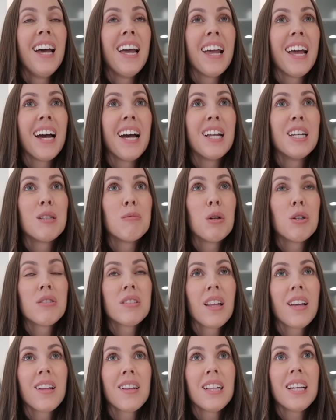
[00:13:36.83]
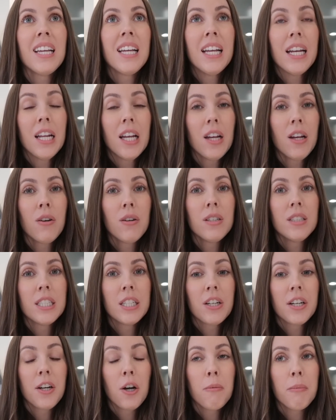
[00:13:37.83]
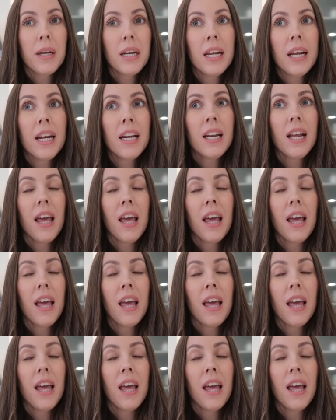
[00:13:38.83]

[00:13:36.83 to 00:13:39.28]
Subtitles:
and most likely eat it during our meeting,